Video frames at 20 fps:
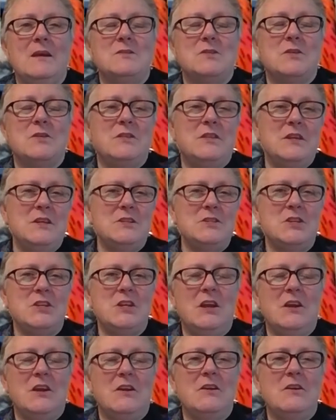So this
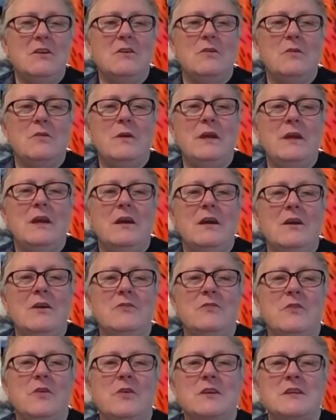year, we
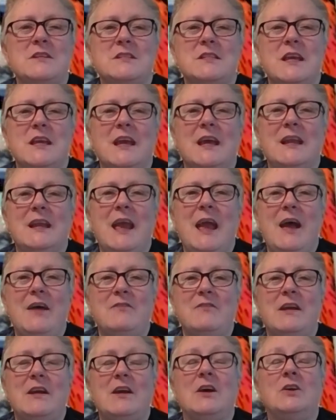are focusing on
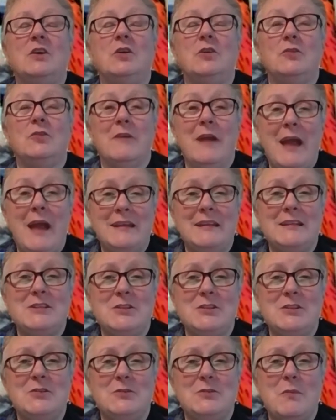having a
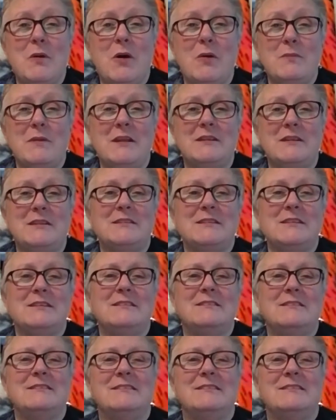gratitude moment